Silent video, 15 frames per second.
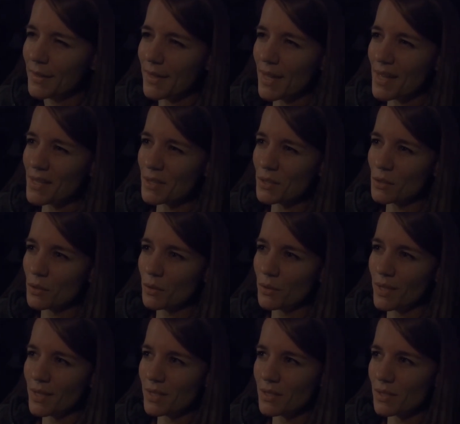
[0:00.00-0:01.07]
Yeah, so
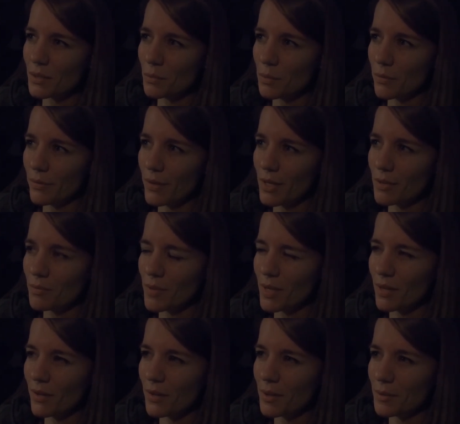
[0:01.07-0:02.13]
that's super fun.
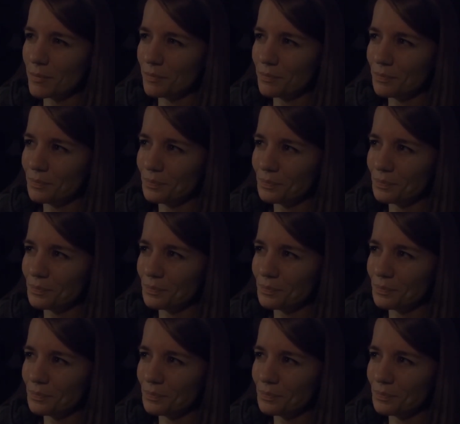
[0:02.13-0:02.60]
But um,